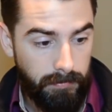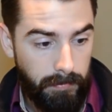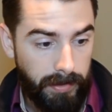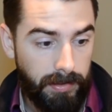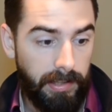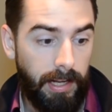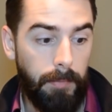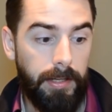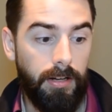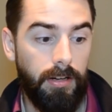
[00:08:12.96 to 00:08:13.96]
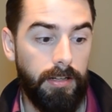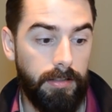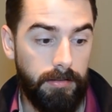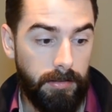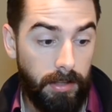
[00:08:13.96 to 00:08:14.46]
basically coming on
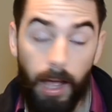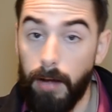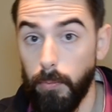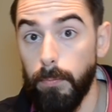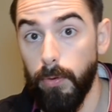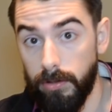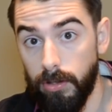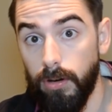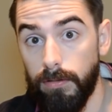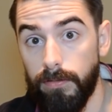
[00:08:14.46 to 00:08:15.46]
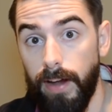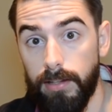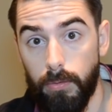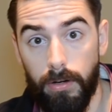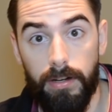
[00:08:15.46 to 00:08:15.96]
and at one point took over
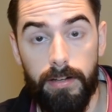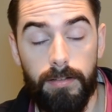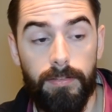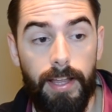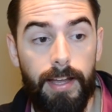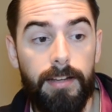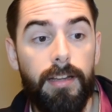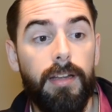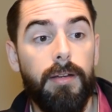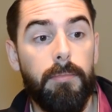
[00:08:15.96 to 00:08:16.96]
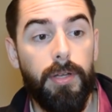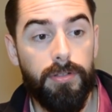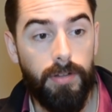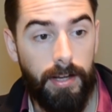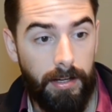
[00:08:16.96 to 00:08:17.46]
vast quantities of land. We
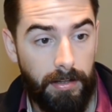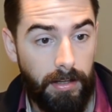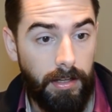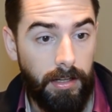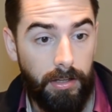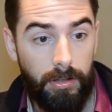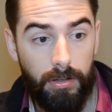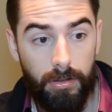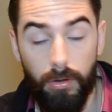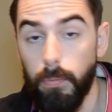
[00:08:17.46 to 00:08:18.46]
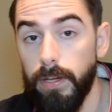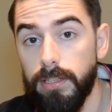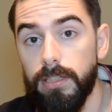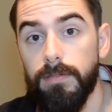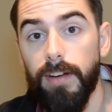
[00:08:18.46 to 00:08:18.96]
also had
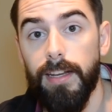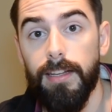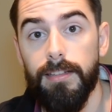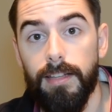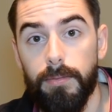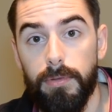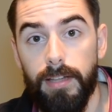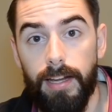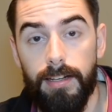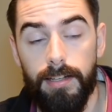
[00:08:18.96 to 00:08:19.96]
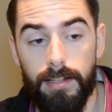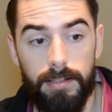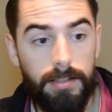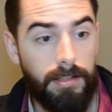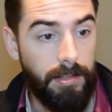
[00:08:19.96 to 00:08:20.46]
Norwegian Vikings that were landing
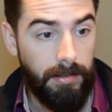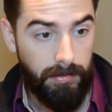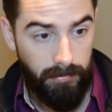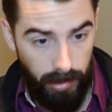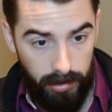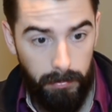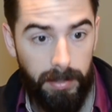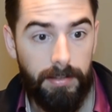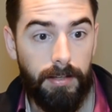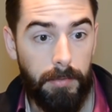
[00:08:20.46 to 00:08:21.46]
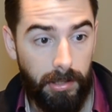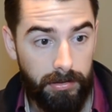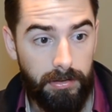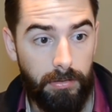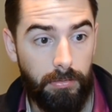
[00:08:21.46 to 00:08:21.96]
and intermixing, but
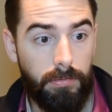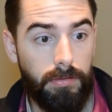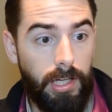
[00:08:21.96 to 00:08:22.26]
also